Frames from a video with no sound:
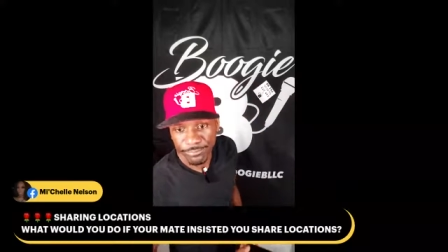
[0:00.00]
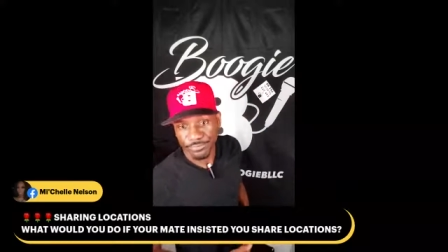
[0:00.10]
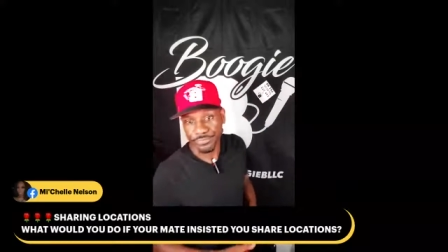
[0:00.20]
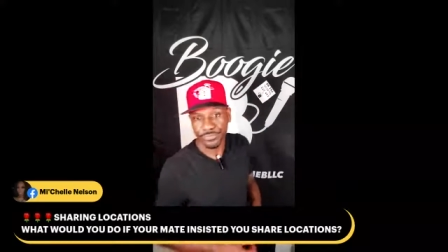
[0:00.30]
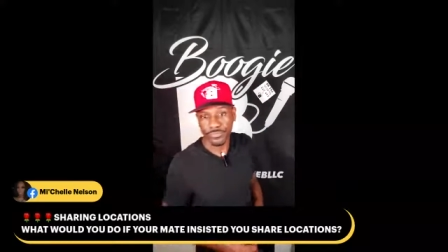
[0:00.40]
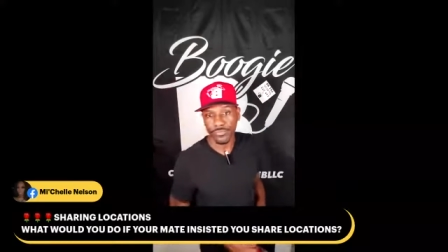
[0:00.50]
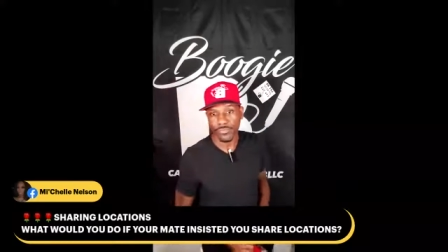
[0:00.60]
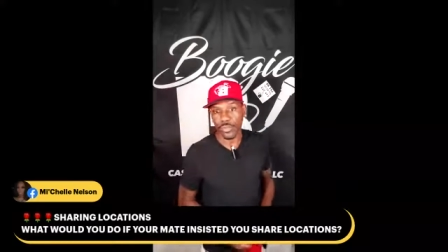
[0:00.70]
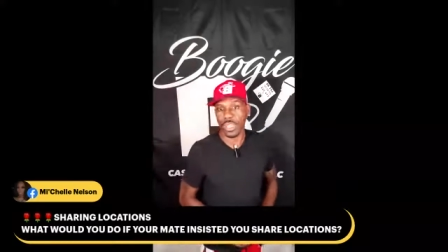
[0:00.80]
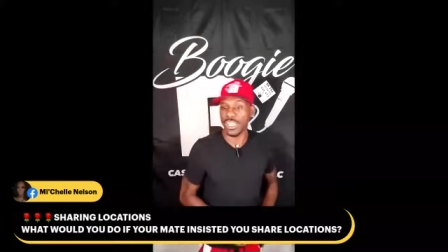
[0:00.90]

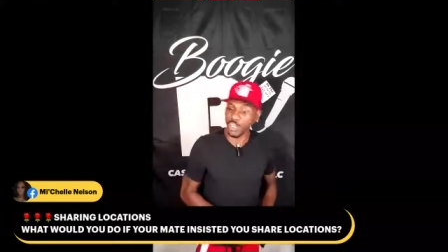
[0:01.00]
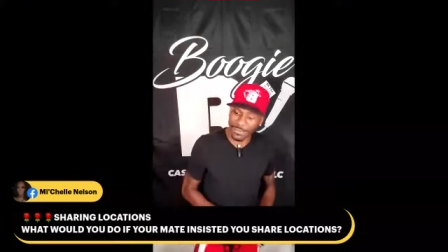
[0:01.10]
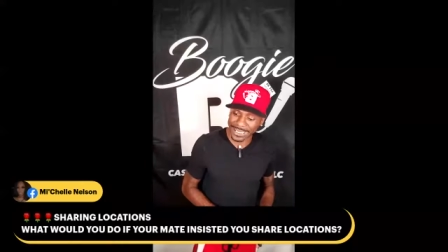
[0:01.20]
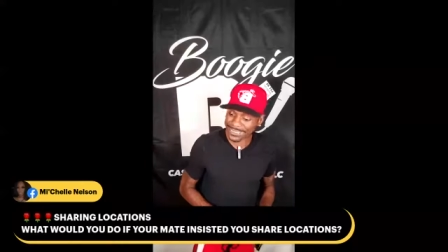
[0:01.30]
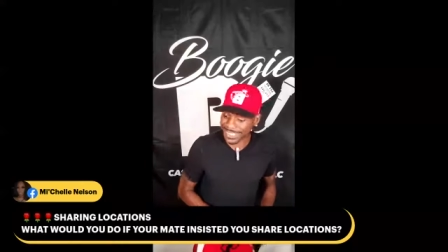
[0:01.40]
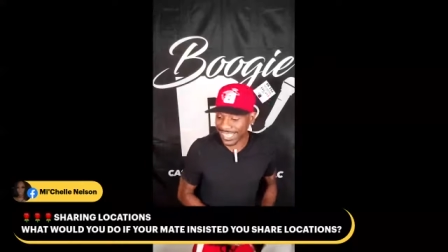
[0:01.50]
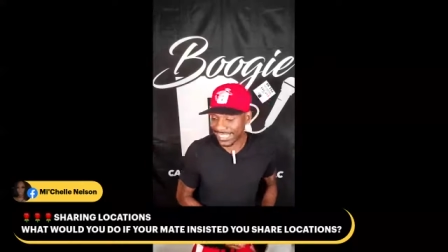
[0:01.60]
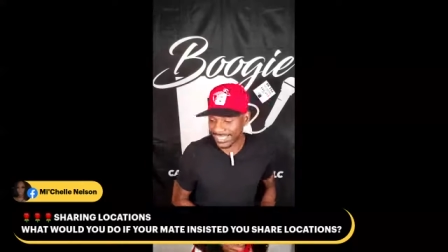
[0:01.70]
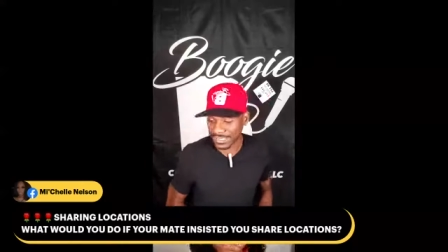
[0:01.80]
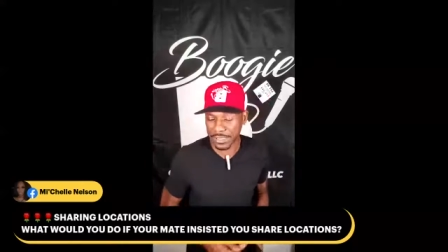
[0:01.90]
Ain't nobody
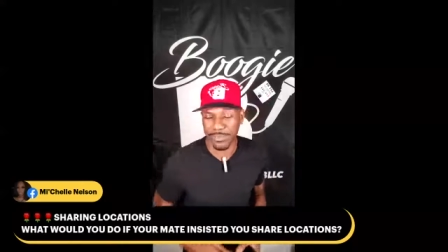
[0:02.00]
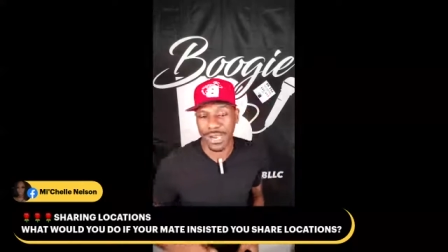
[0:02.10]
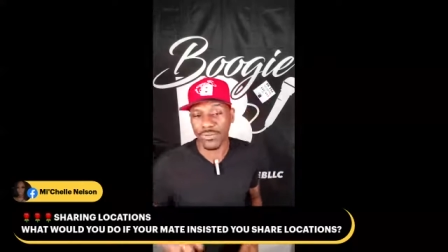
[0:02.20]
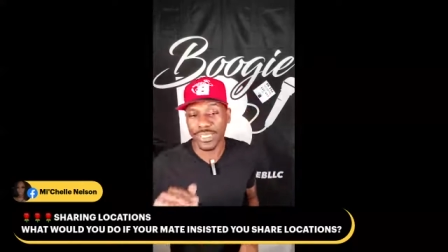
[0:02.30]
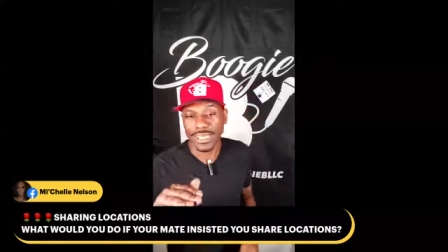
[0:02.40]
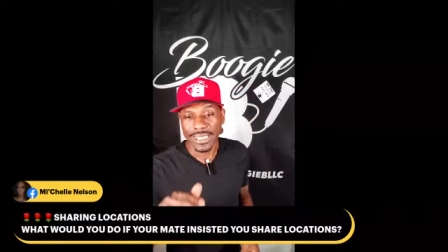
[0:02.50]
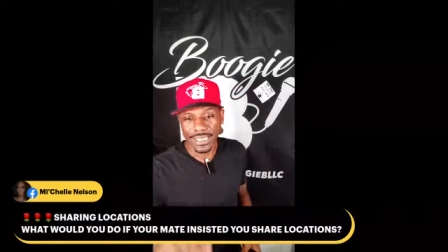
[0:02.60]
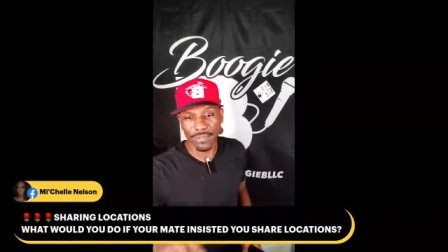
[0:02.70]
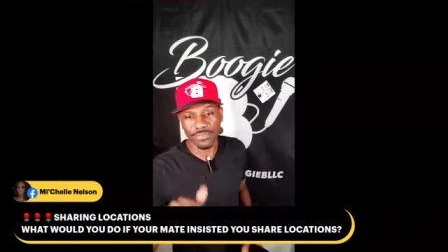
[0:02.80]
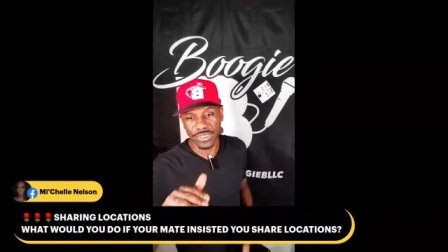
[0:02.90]
said nothing about
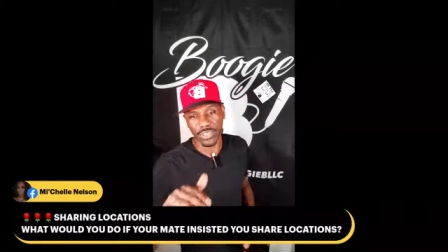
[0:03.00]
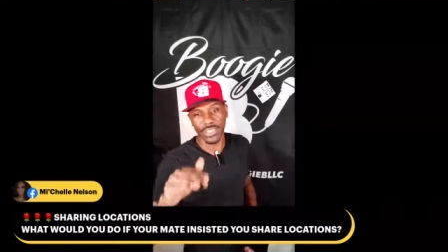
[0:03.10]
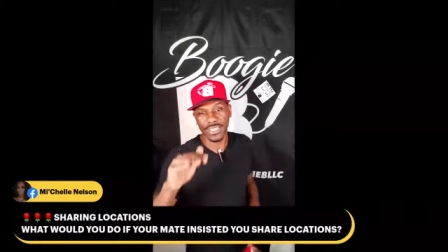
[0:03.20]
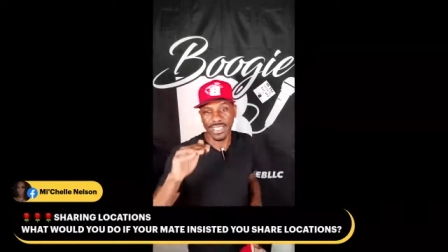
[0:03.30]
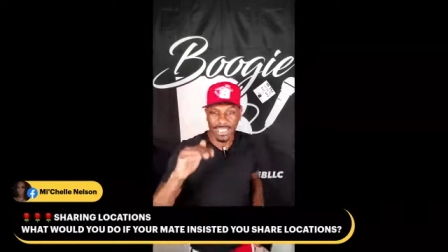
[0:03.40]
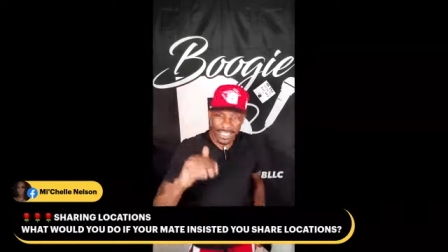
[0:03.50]
him turning